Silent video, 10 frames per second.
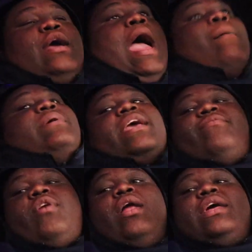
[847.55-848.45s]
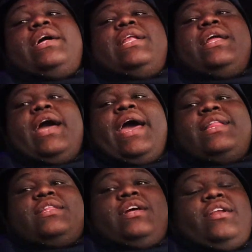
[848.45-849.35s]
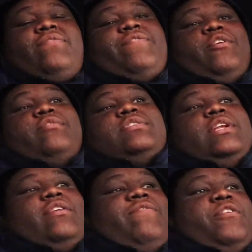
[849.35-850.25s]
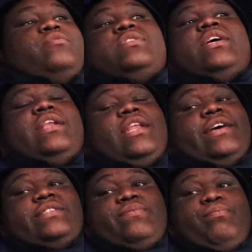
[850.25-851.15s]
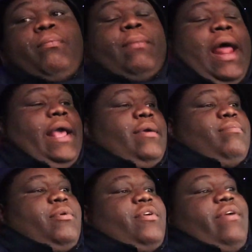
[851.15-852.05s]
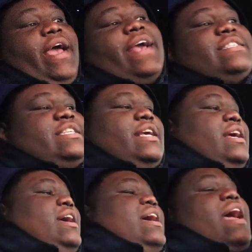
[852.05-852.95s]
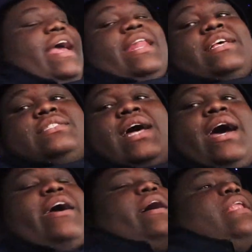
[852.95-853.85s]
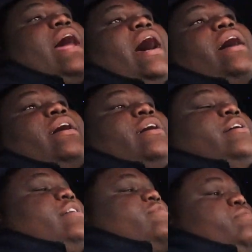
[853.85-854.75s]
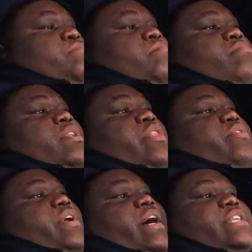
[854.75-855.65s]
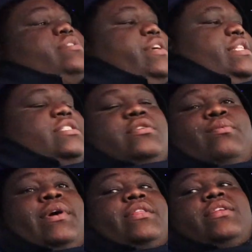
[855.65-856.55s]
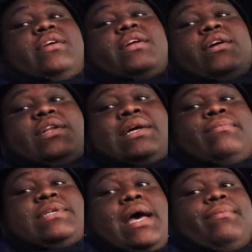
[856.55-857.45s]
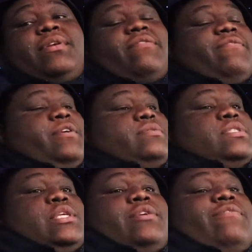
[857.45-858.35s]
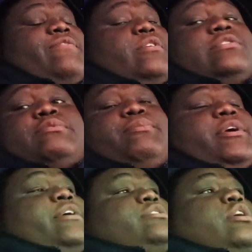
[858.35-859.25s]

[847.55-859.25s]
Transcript: I'm going to give y'all a good look at the diffuser. The diffuser looks like crazy. It is not a lot of 300s with them type of diffusers, the diffusers period.